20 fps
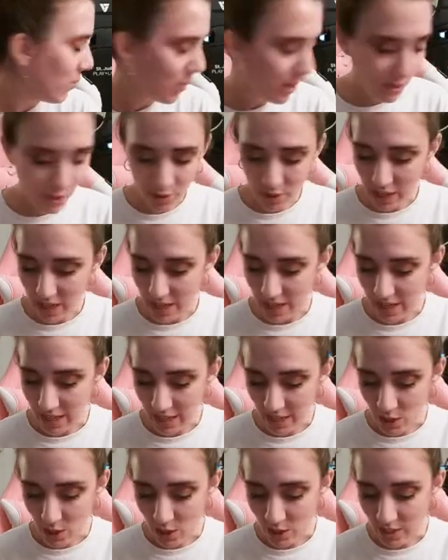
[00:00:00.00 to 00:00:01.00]
was raining
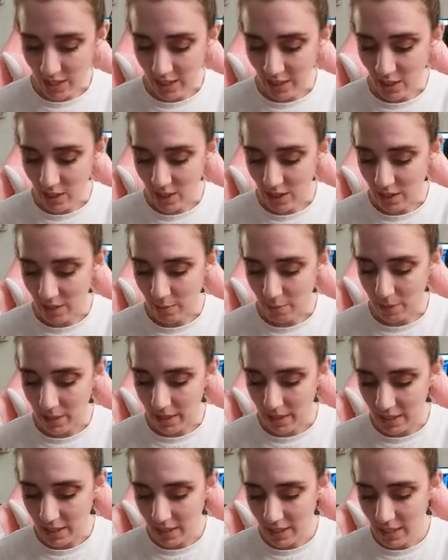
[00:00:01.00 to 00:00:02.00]
like all day long, but
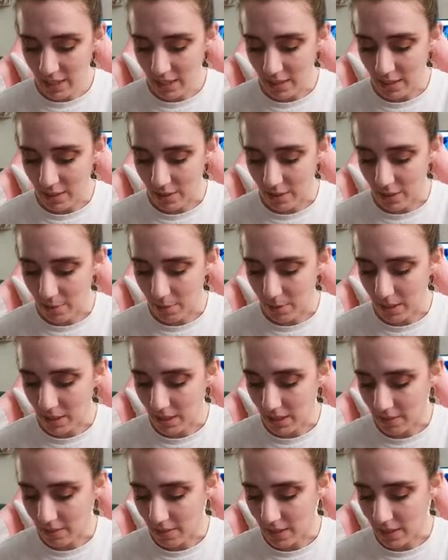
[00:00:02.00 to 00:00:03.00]
I think it cleared up in the
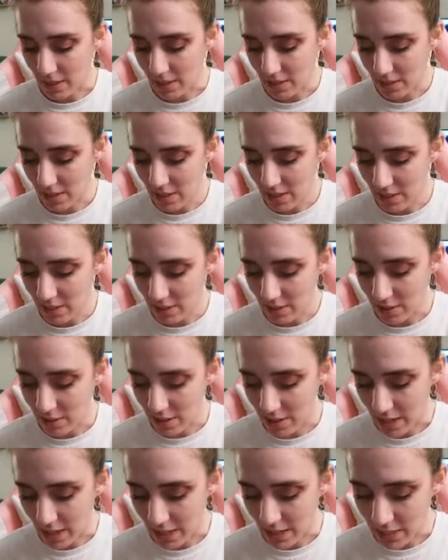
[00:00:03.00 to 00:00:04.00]
evenings. Now it's just a
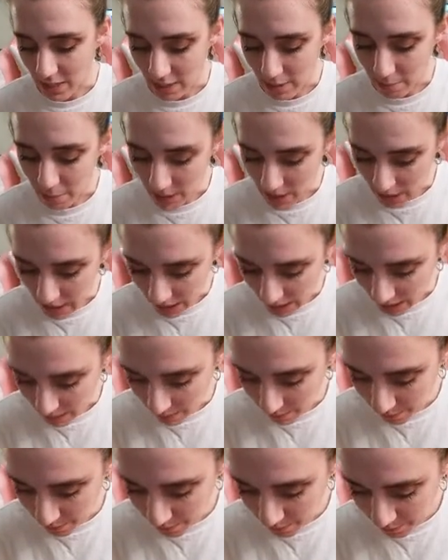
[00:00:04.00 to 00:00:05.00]
nice summer night.
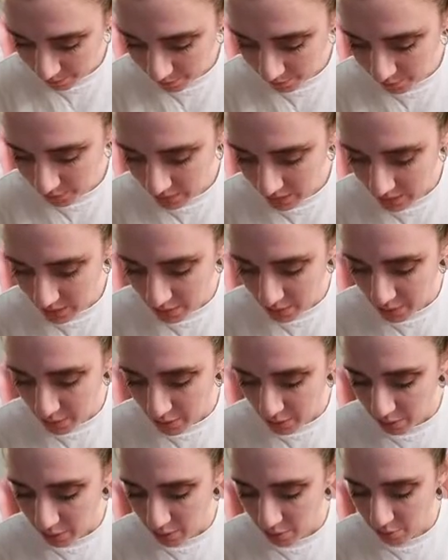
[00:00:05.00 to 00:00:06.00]

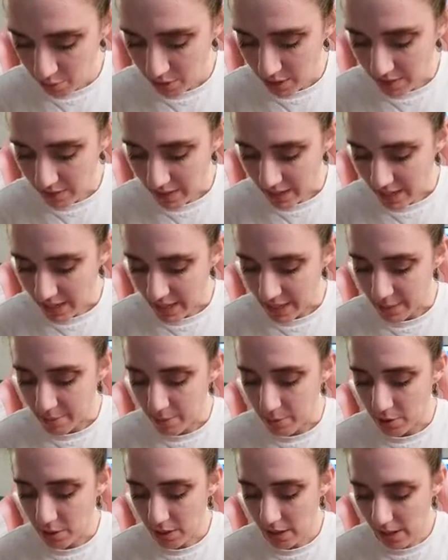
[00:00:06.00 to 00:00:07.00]
Cozy
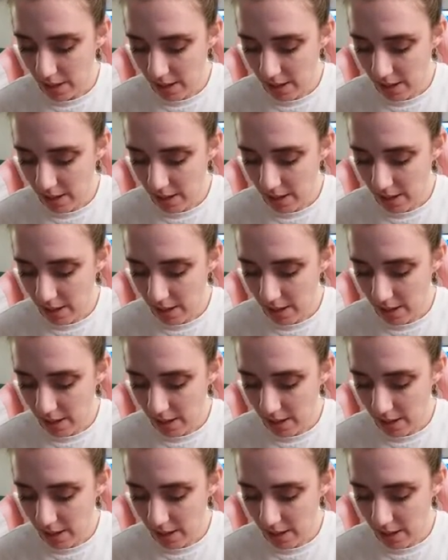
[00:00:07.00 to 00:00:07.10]
vibes.